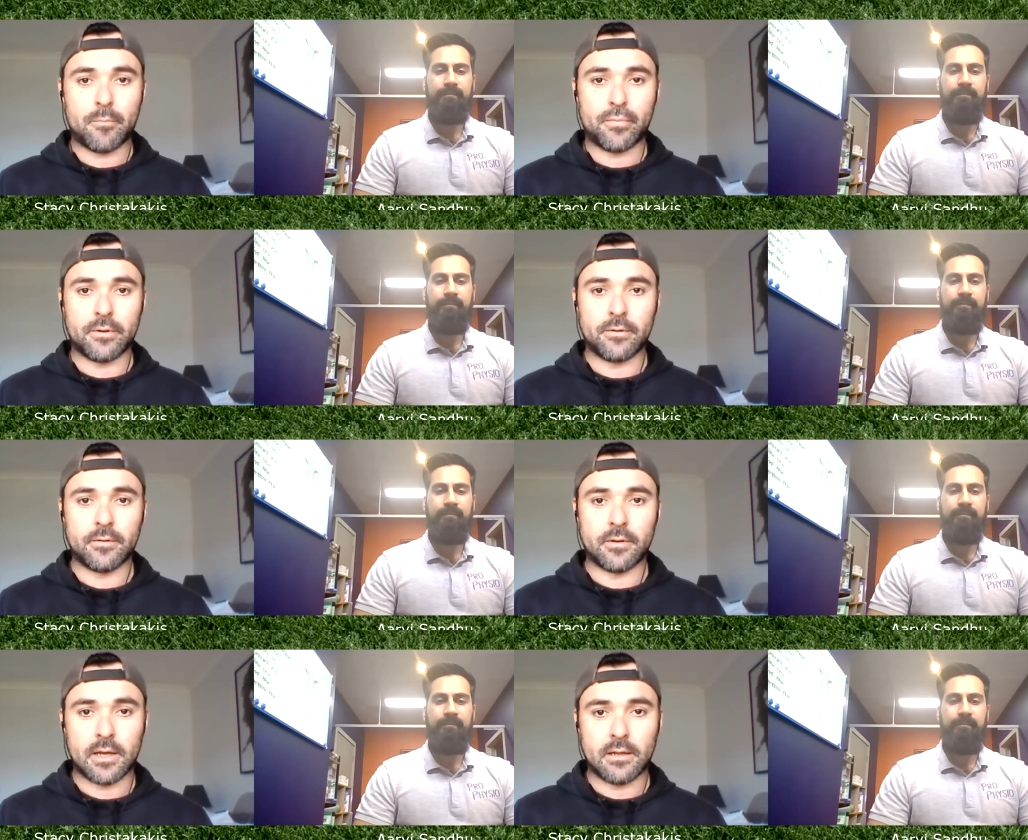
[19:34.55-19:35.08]

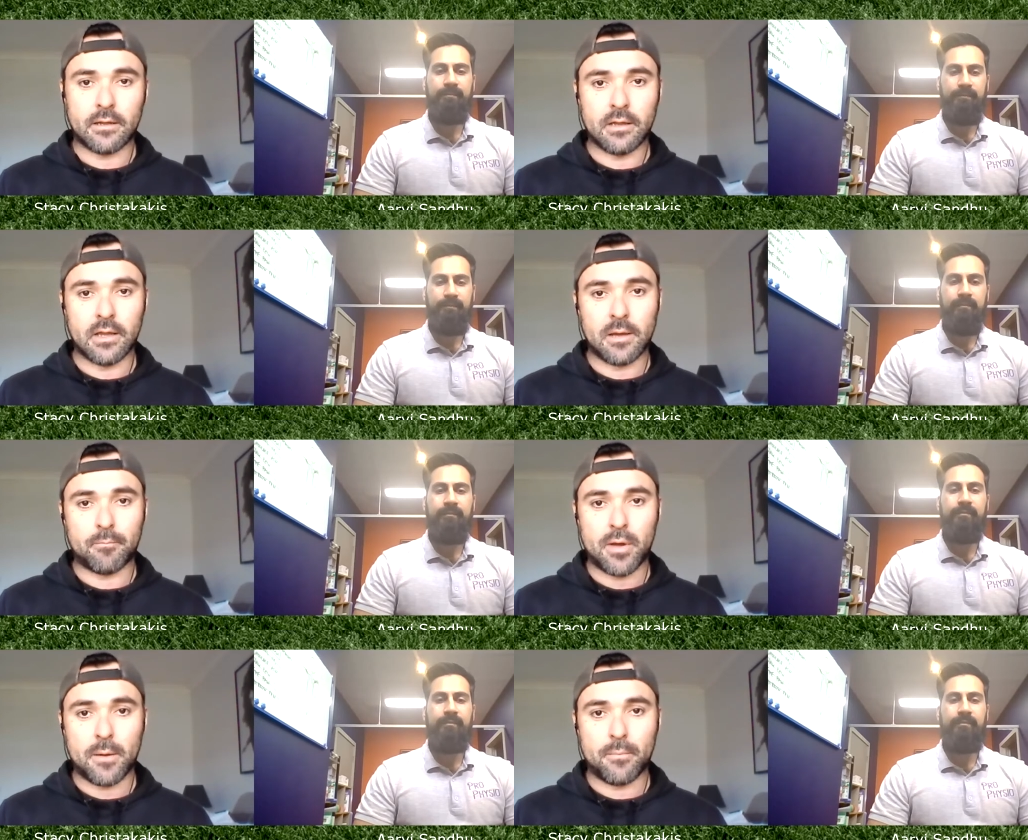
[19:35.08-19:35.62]
Speaker 1: and
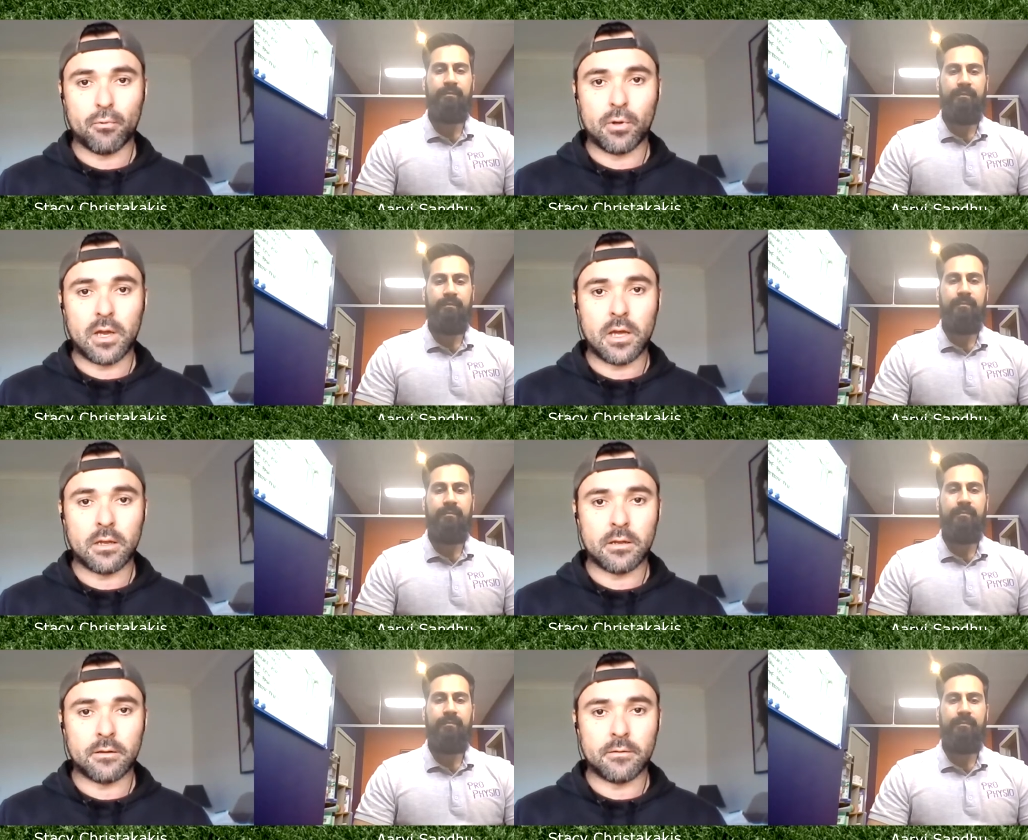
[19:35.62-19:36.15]
let people
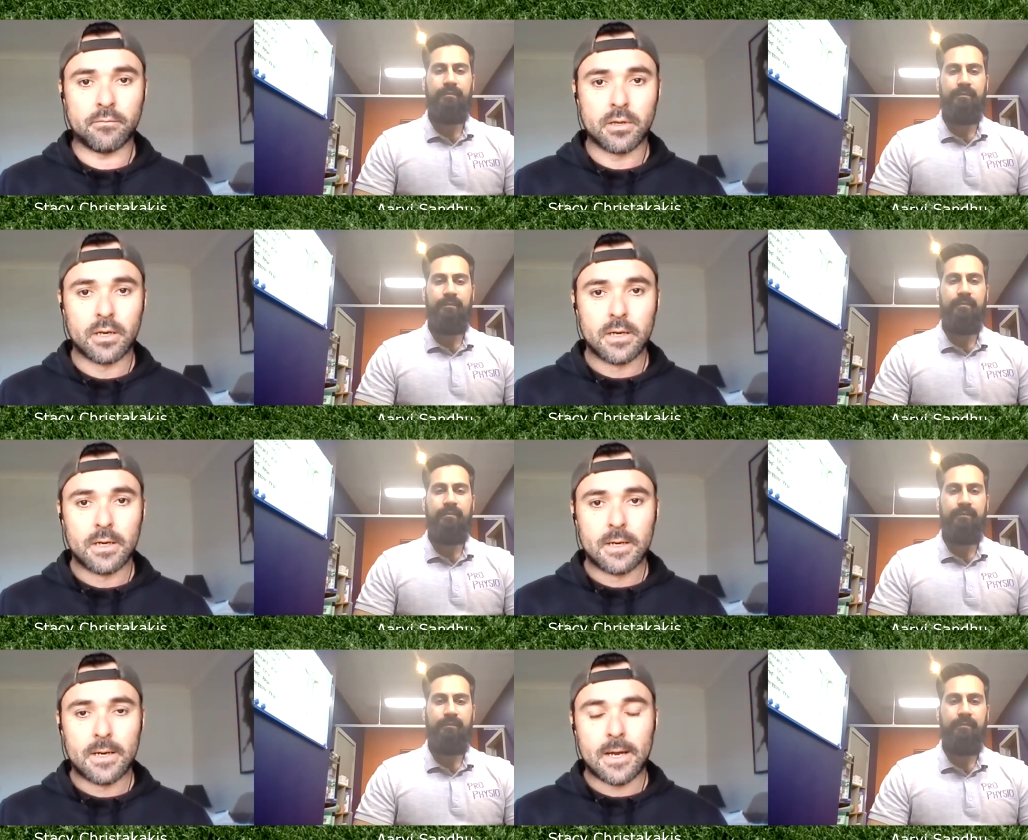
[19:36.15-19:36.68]
in
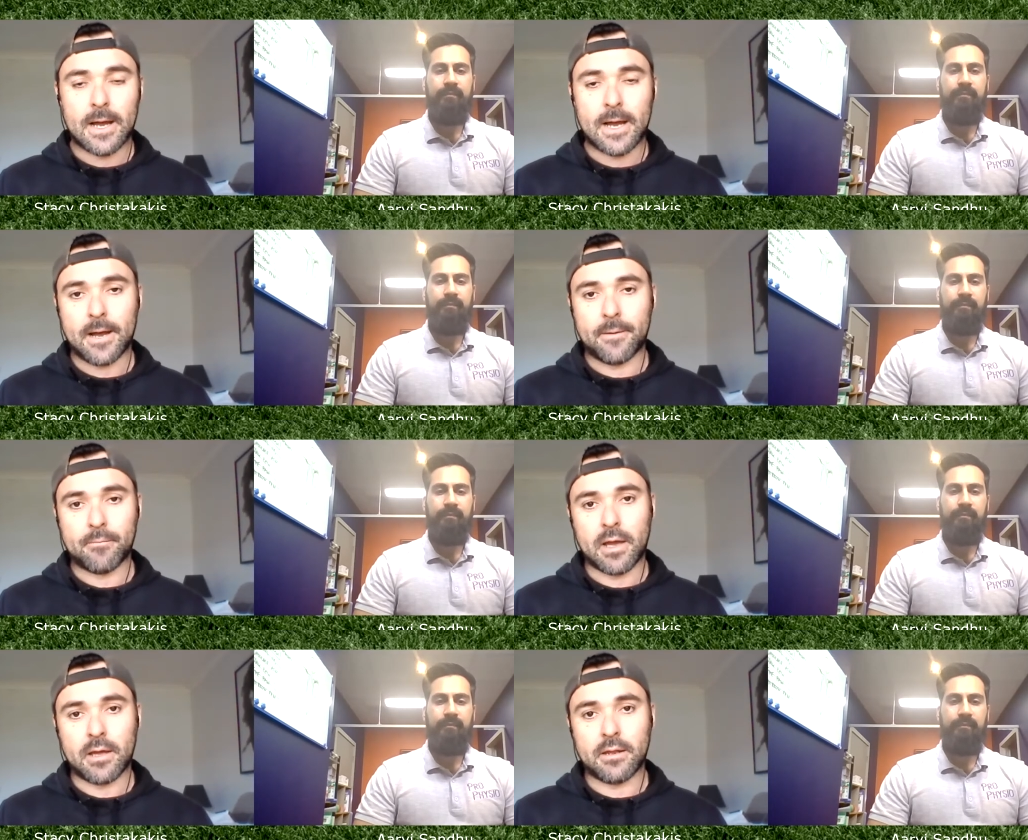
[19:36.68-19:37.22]

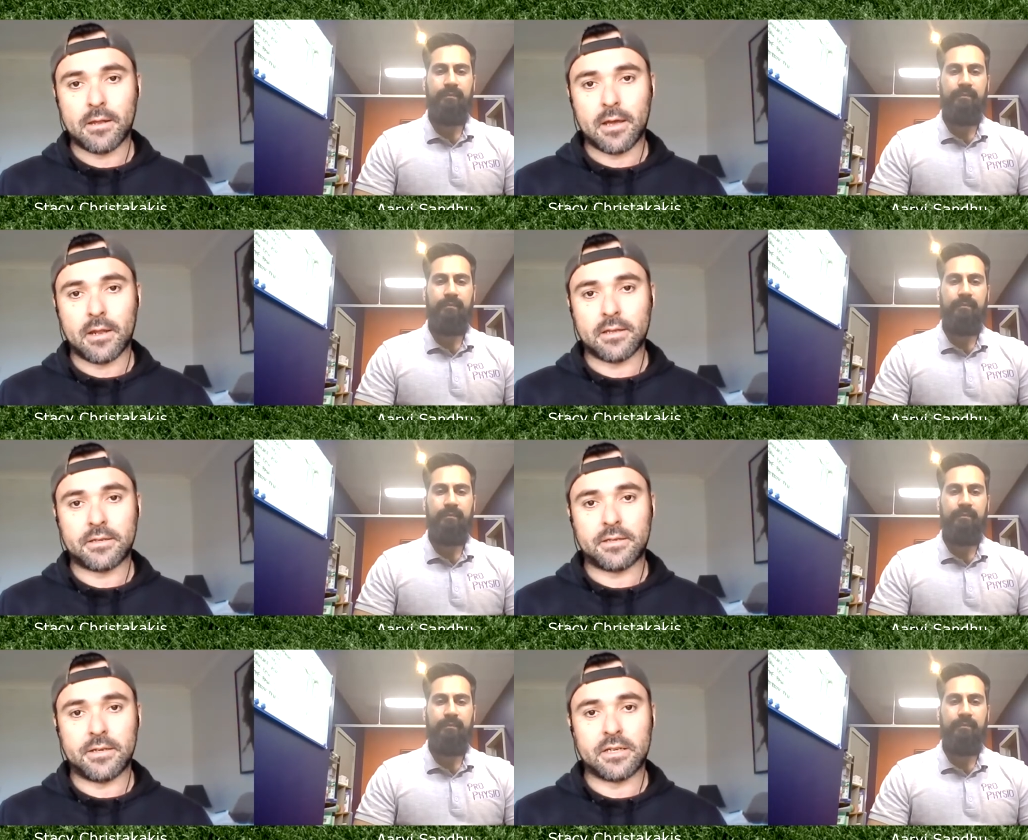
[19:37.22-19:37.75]
and
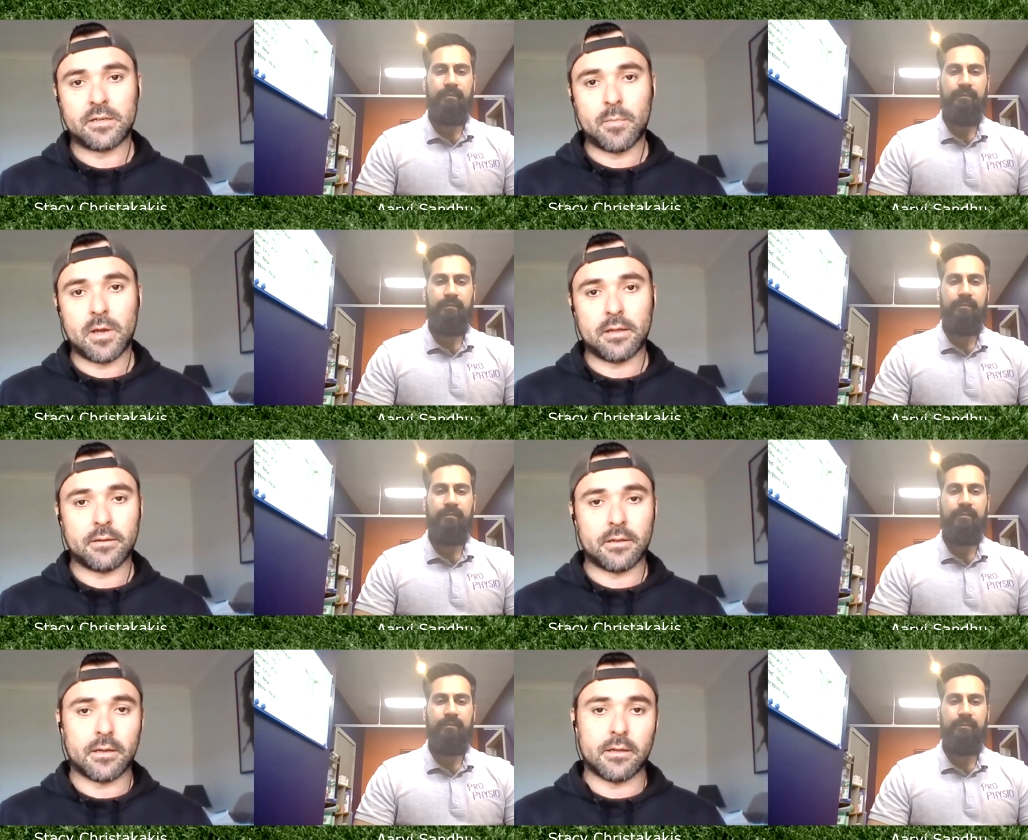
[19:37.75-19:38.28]
assist me.
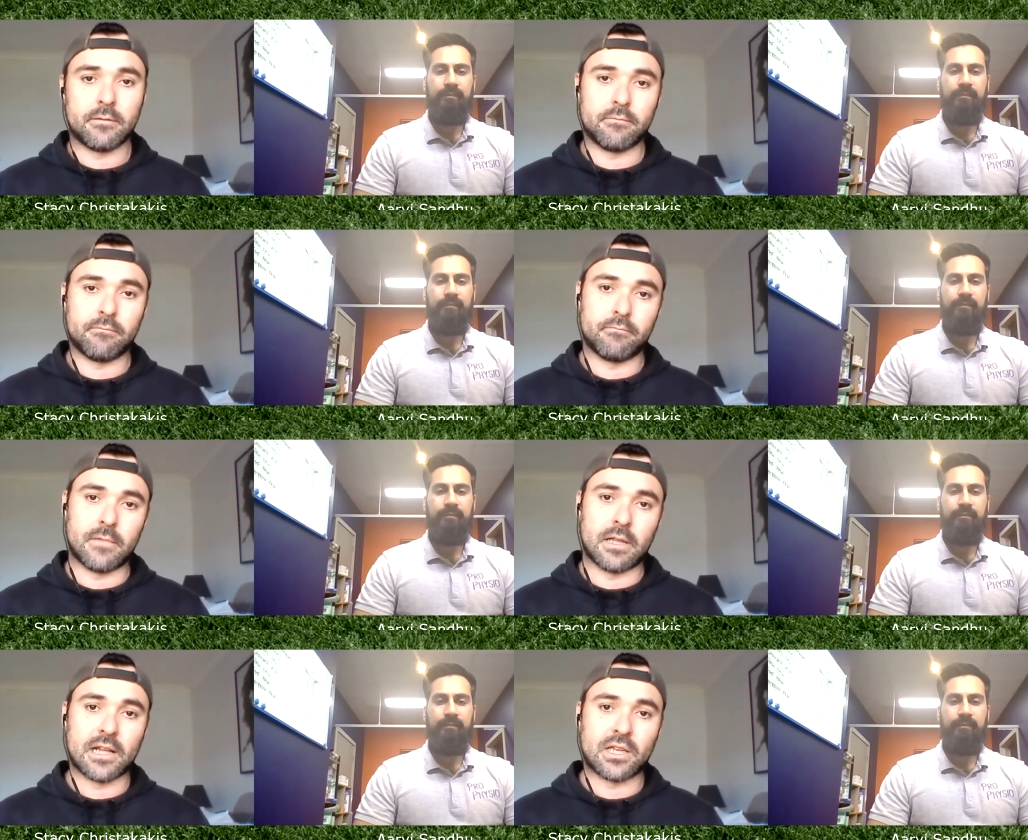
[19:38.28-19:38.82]
And
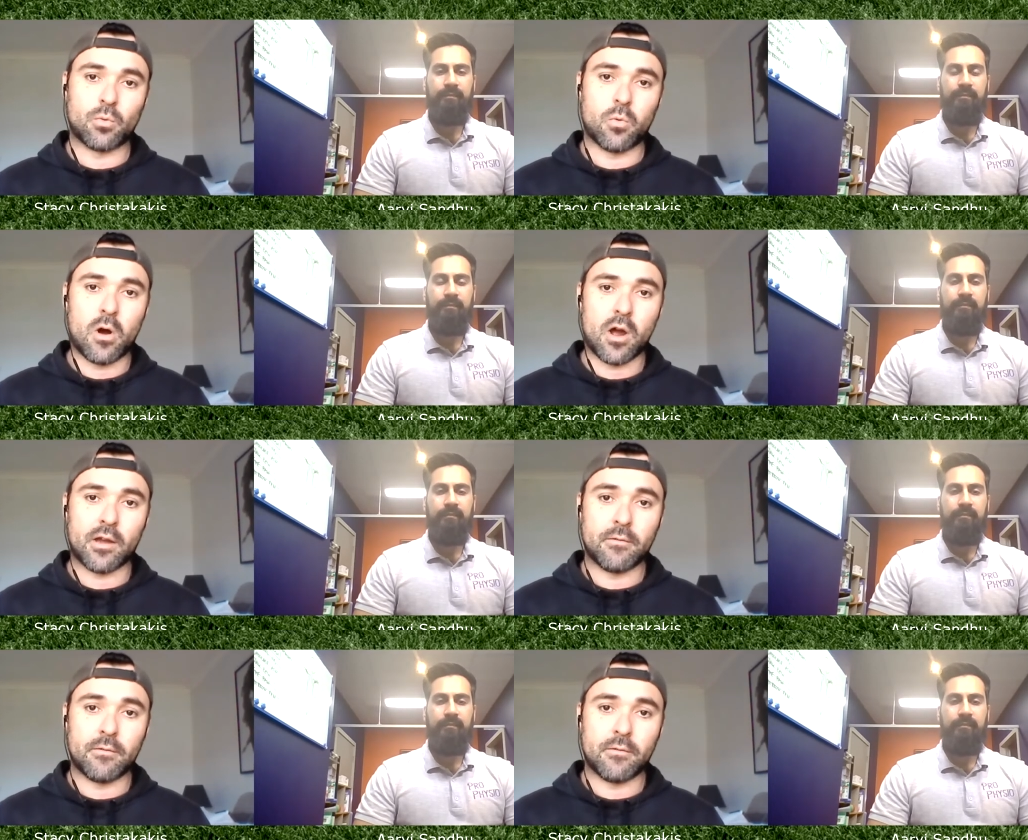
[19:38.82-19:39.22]
that's why